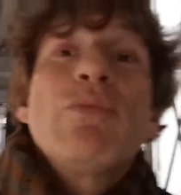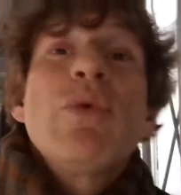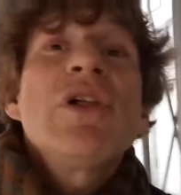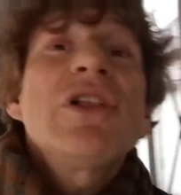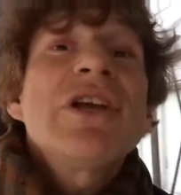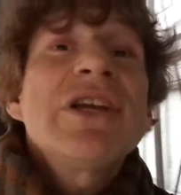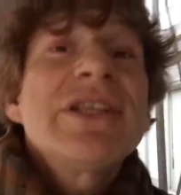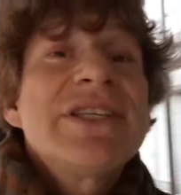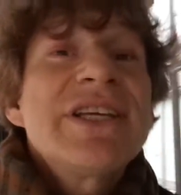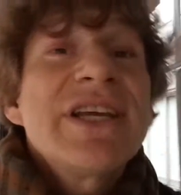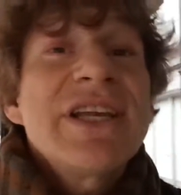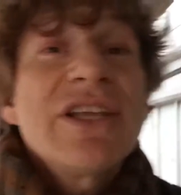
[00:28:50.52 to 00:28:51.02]
we'll
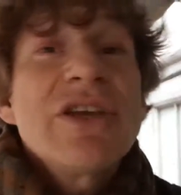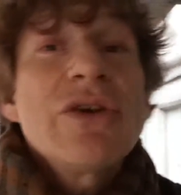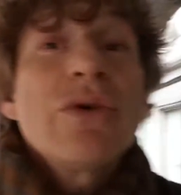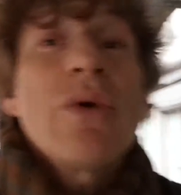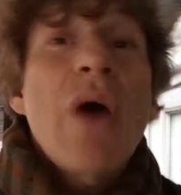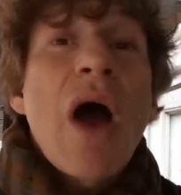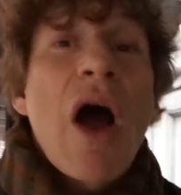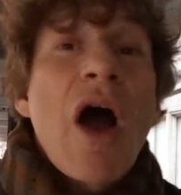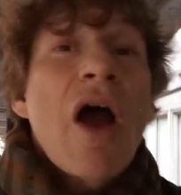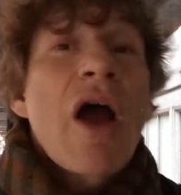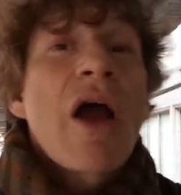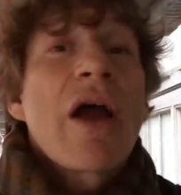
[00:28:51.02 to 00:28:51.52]

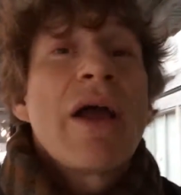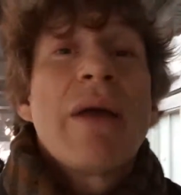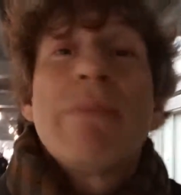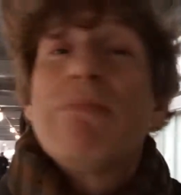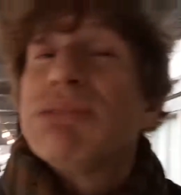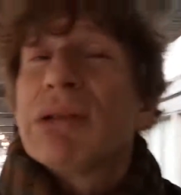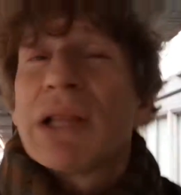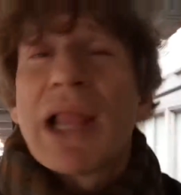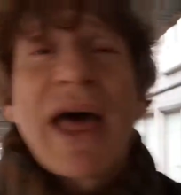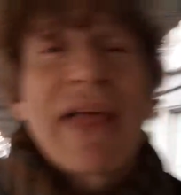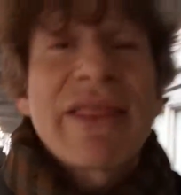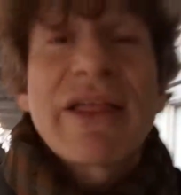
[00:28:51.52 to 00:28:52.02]
continue our
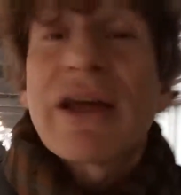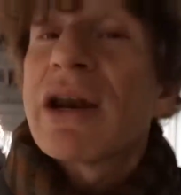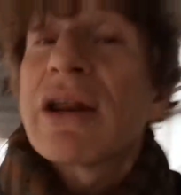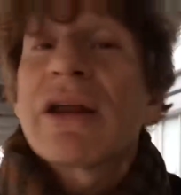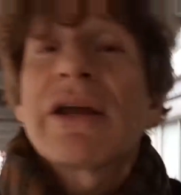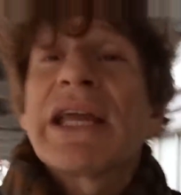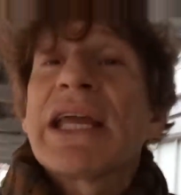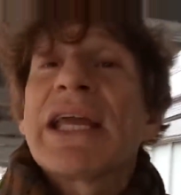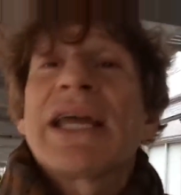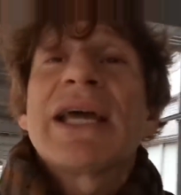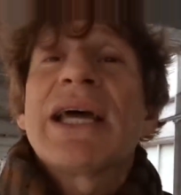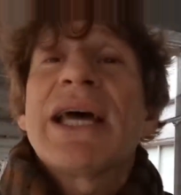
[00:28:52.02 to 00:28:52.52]

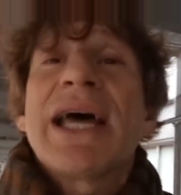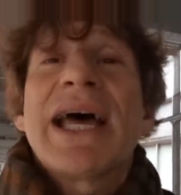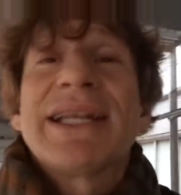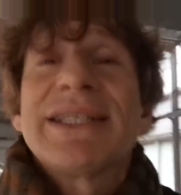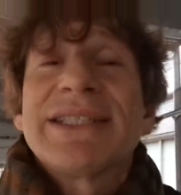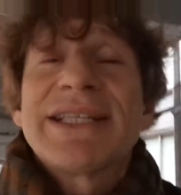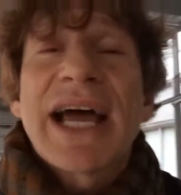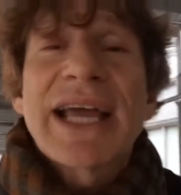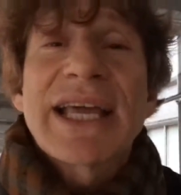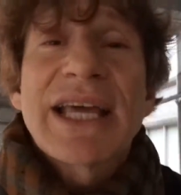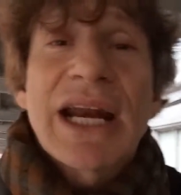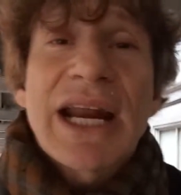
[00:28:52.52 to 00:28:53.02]
blathering
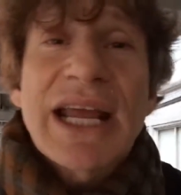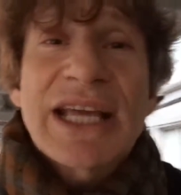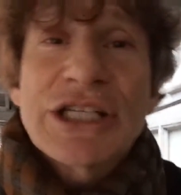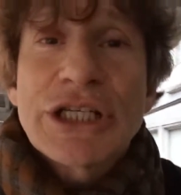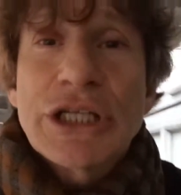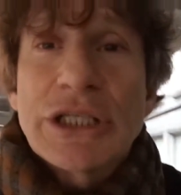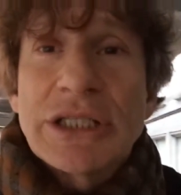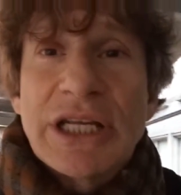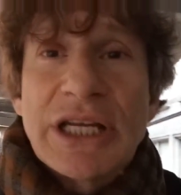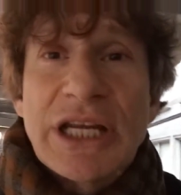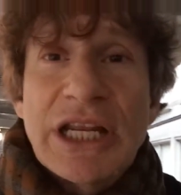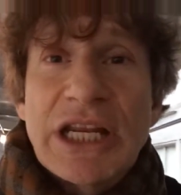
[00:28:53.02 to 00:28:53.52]
and
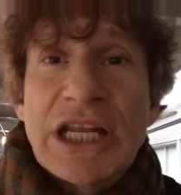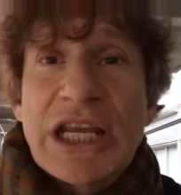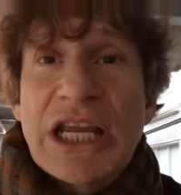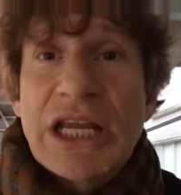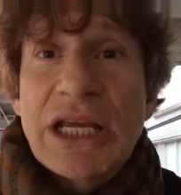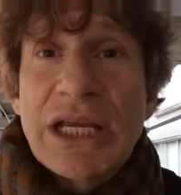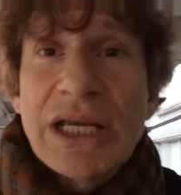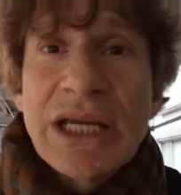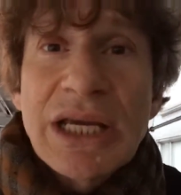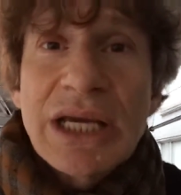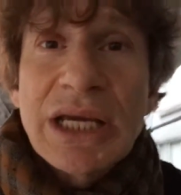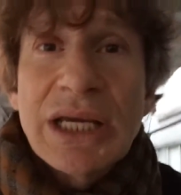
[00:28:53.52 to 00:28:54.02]

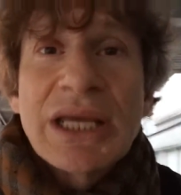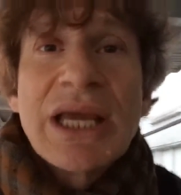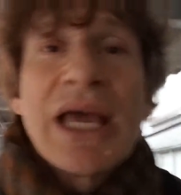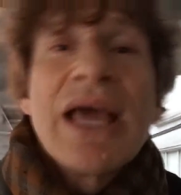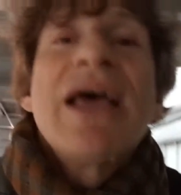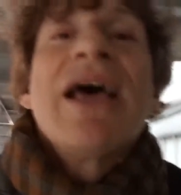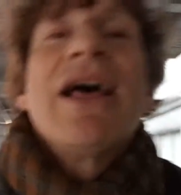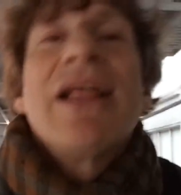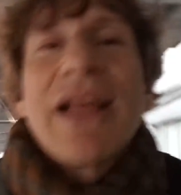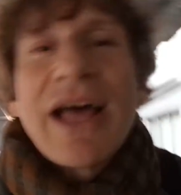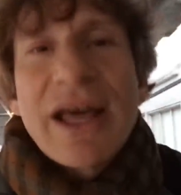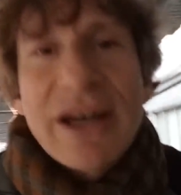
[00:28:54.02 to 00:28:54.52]
digressioning
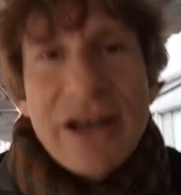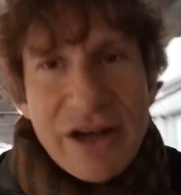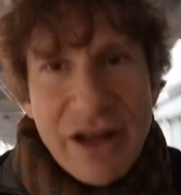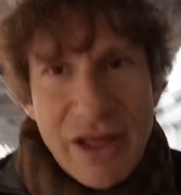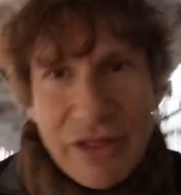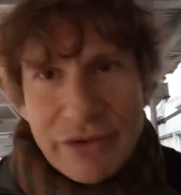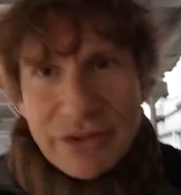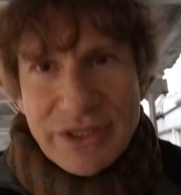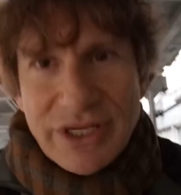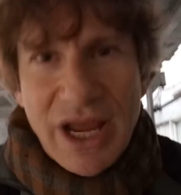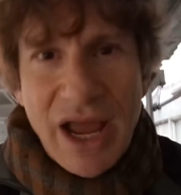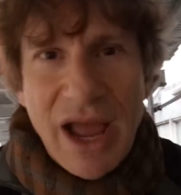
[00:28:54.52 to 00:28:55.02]
at
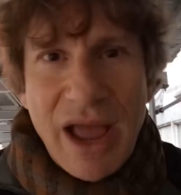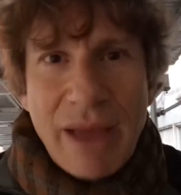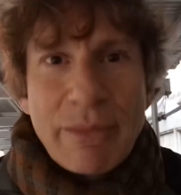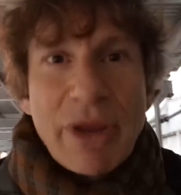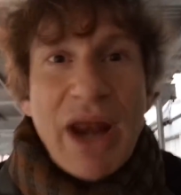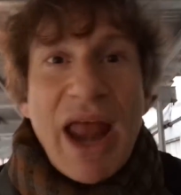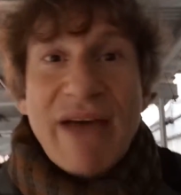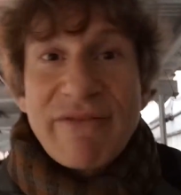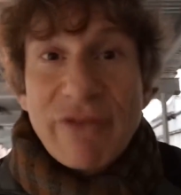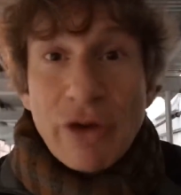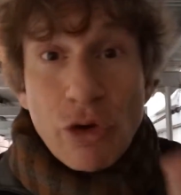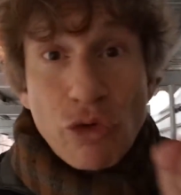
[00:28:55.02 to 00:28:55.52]
another time.
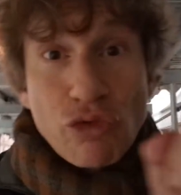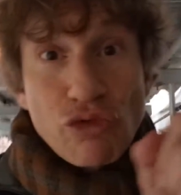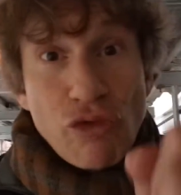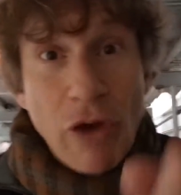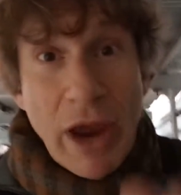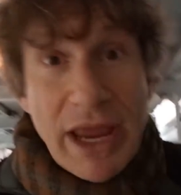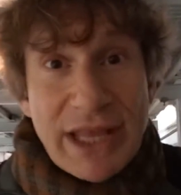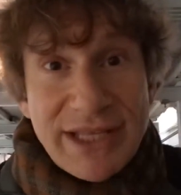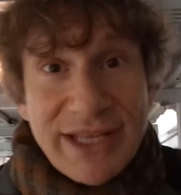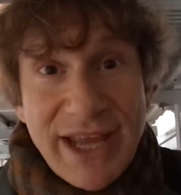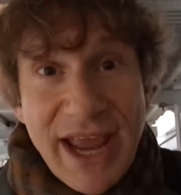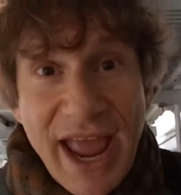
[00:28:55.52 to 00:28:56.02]
But have a
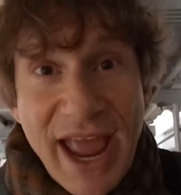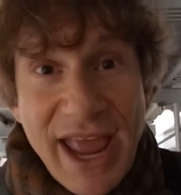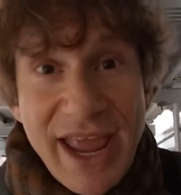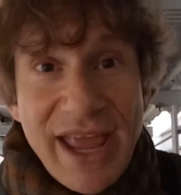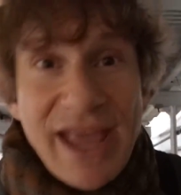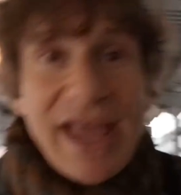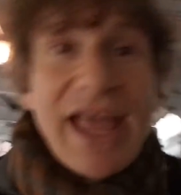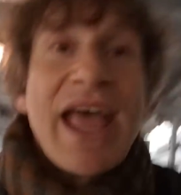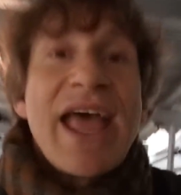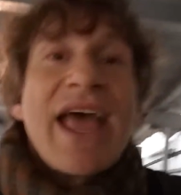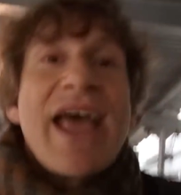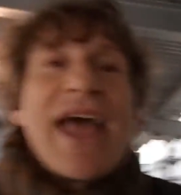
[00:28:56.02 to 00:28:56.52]
great day,